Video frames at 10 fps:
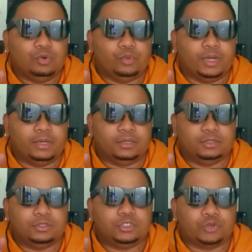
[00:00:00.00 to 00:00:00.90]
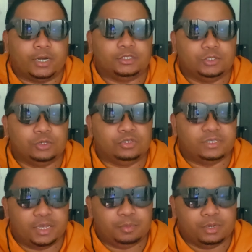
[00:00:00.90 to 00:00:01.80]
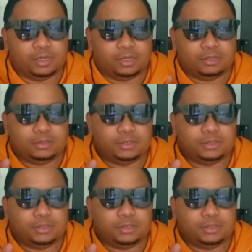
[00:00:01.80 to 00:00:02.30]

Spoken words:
when trying to use Nebula